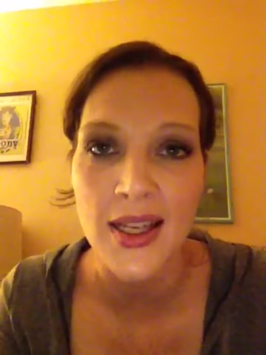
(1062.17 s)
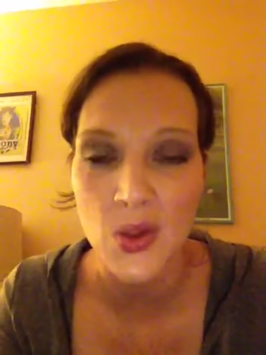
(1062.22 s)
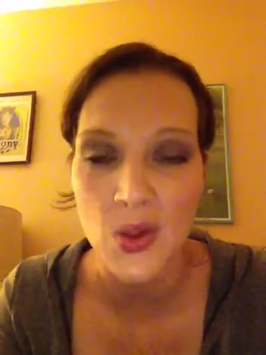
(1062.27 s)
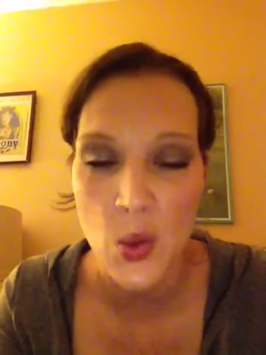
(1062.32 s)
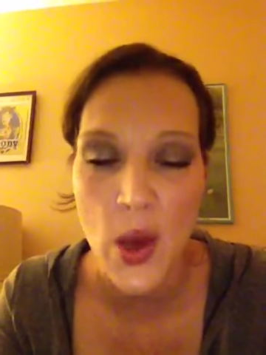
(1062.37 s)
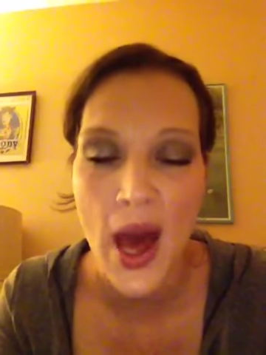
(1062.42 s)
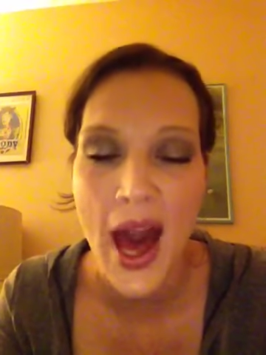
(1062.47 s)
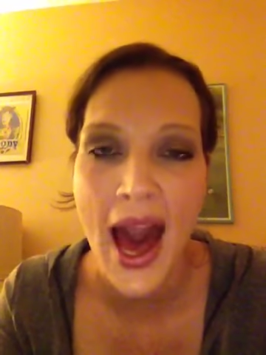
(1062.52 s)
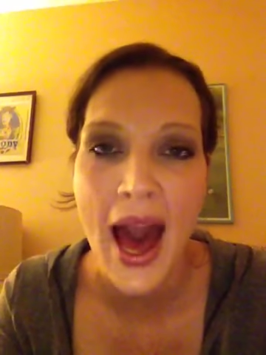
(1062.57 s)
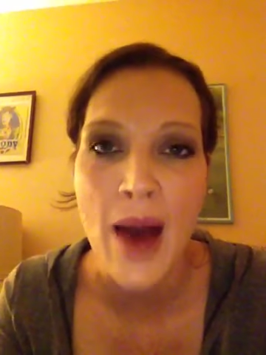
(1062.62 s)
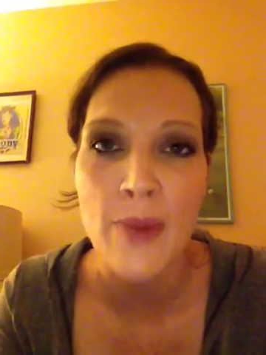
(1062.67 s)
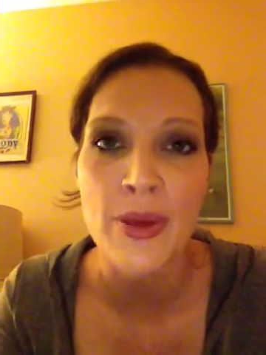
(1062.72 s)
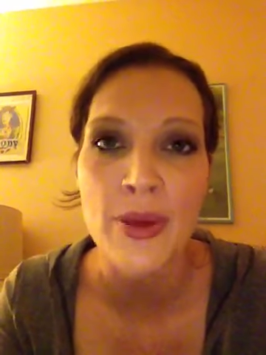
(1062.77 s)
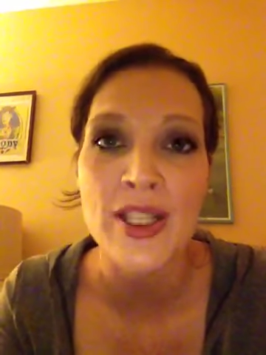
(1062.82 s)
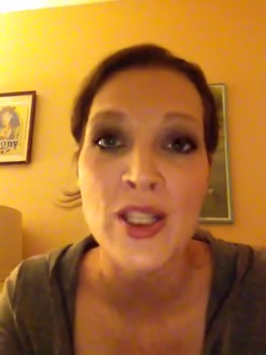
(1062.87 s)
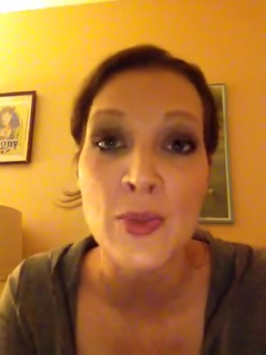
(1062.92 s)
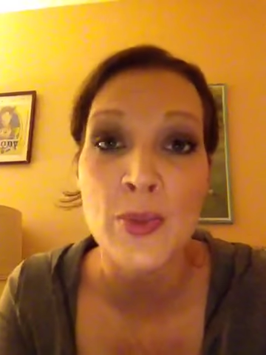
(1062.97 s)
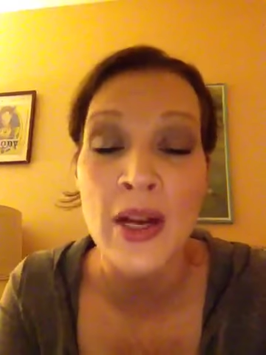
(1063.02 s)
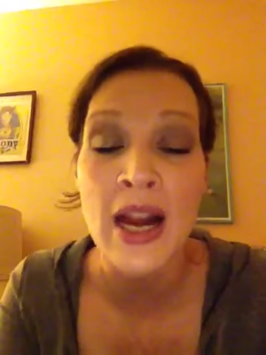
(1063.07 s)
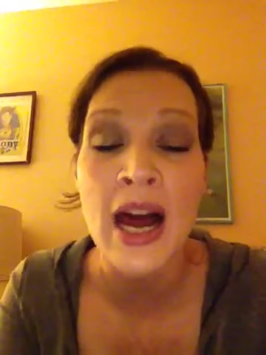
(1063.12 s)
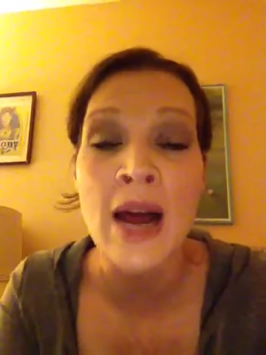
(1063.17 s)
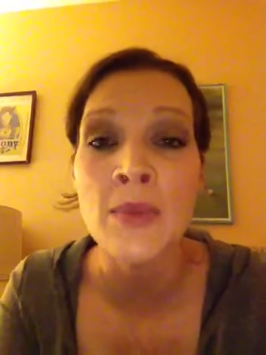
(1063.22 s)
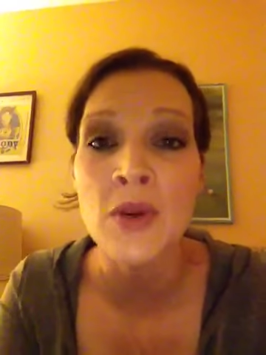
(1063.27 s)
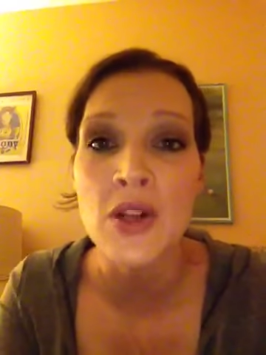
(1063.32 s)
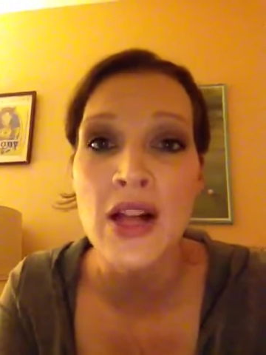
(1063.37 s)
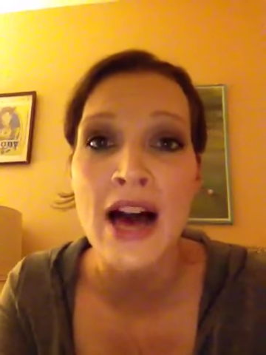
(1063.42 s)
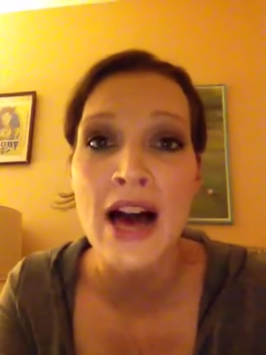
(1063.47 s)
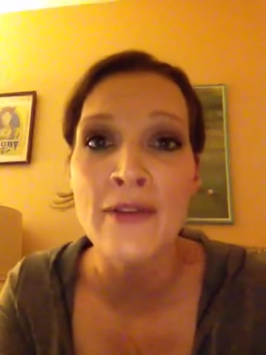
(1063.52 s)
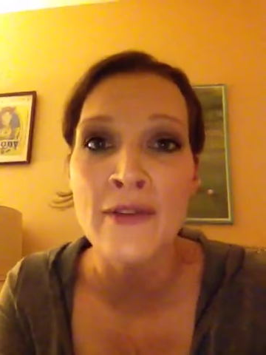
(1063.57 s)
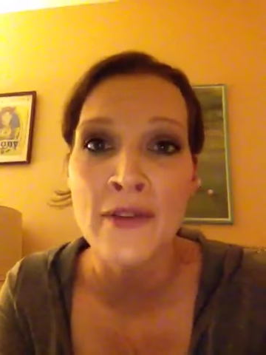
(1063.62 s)
It's what happens. But I'm
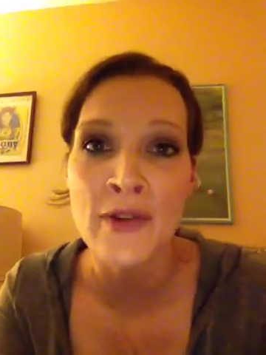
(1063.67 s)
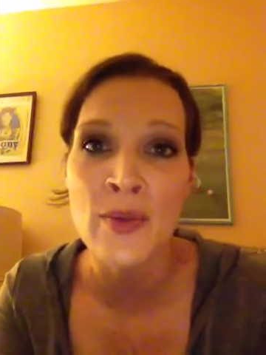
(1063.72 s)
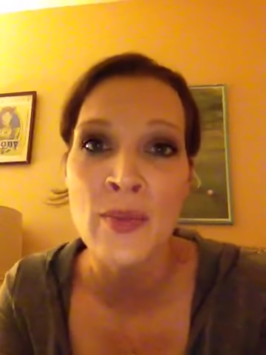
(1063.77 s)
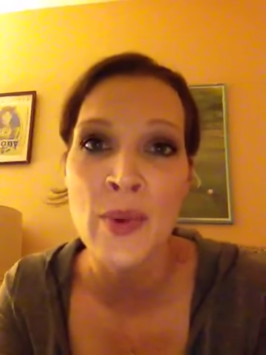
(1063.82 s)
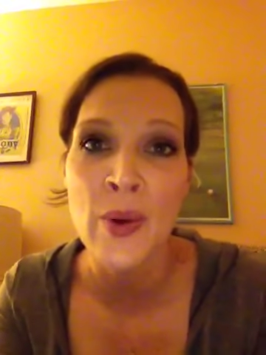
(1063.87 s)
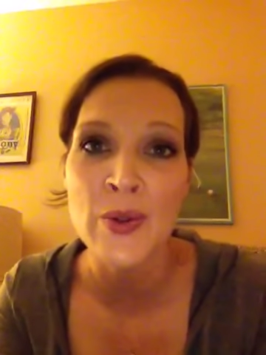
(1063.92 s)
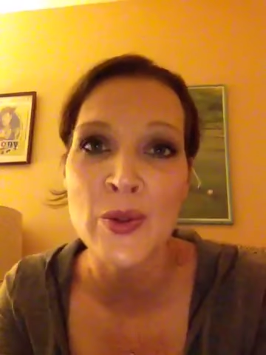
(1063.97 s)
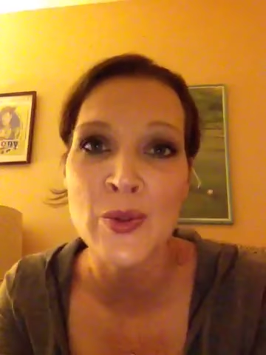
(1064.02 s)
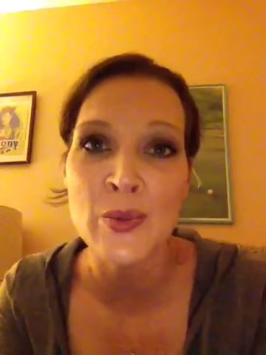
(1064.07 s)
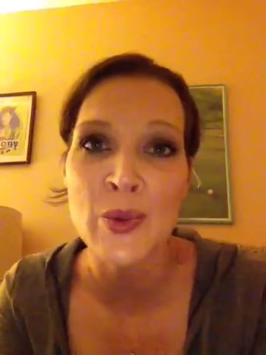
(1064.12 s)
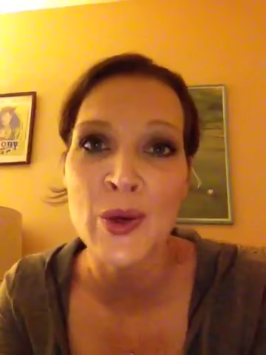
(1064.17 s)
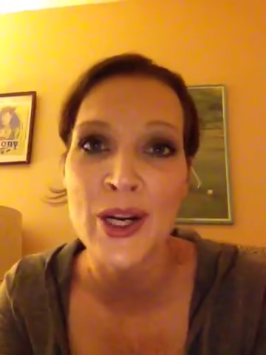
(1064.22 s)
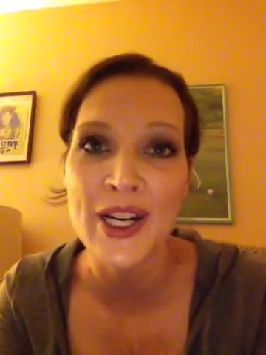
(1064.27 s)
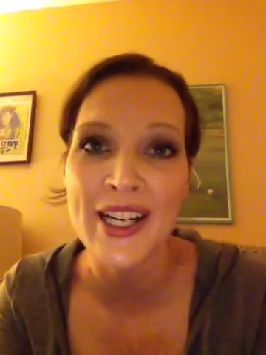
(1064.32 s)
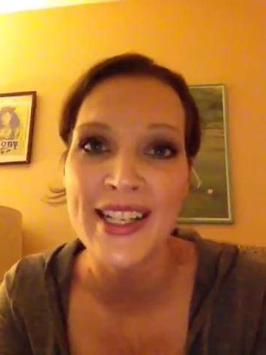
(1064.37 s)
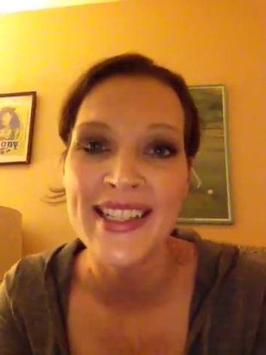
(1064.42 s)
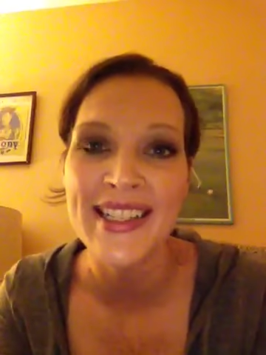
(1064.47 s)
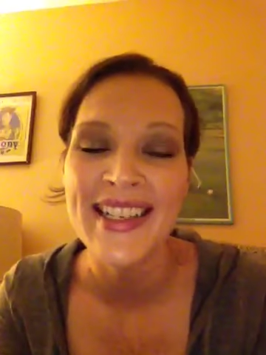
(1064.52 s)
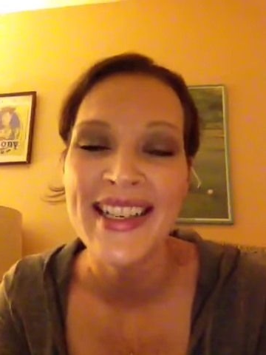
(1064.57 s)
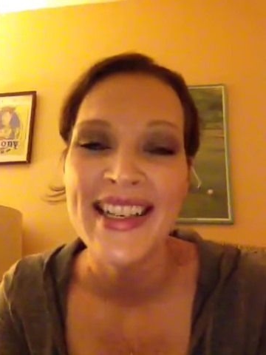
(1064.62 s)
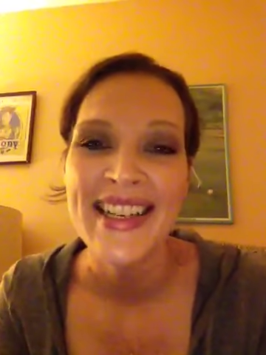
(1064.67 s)
glad for the most part